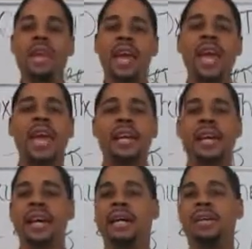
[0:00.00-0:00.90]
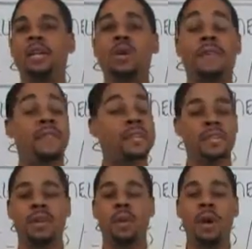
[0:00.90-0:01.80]
And you can visit
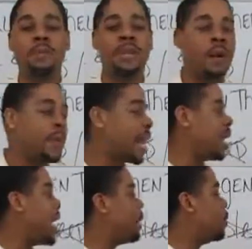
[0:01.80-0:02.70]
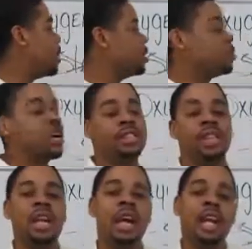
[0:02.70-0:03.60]
us on the website. We got a lot of more
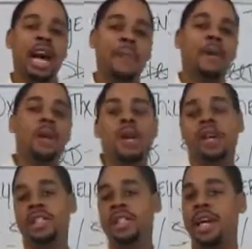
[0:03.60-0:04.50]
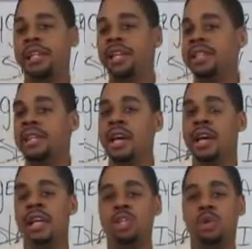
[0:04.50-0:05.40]
instruction, a lot more learning just like this
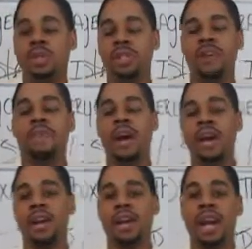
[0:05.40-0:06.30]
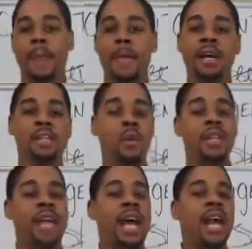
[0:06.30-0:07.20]
that you received right here today. So
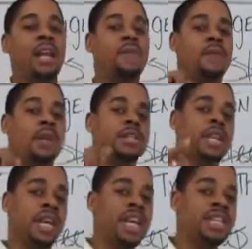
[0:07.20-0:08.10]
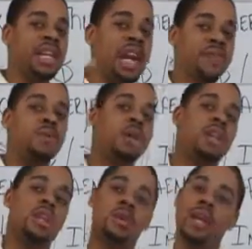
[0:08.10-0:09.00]
with that, I look forward to seeing each and every one
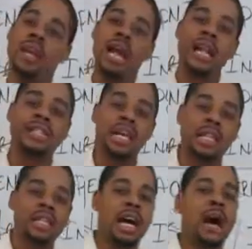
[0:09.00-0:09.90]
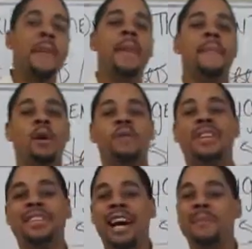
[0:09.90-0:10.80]
of you, not just at the top, but over
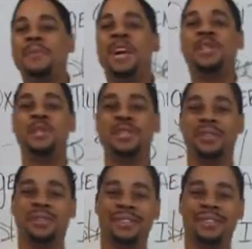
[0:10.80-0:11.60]
the top. Talk to you soon.